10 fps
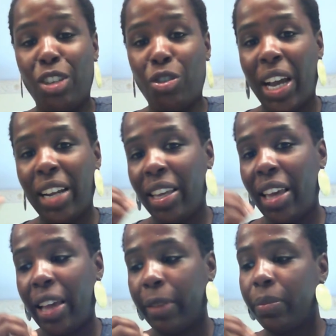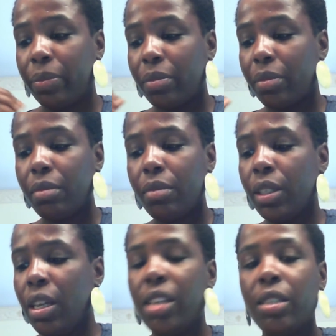try to get
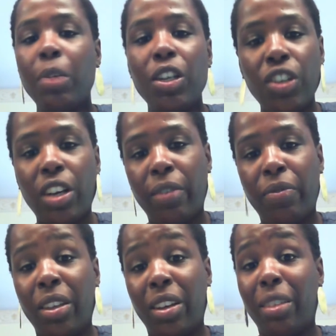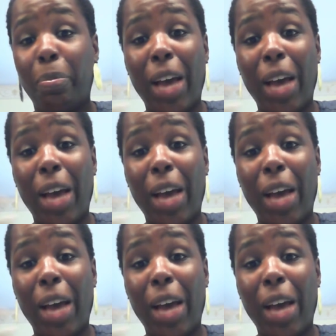as much of the